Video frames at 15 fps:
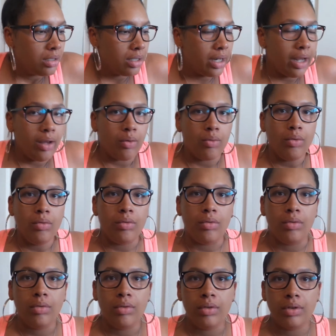Today, ooh,
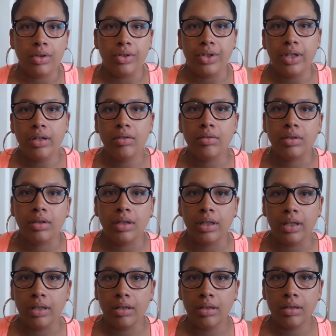the chair
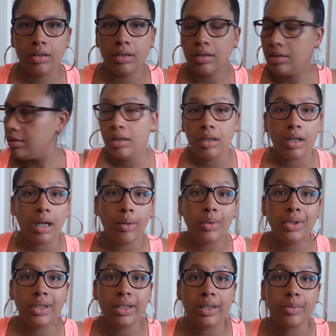slid. I
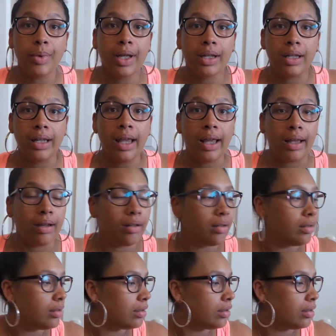wasn't expecting that.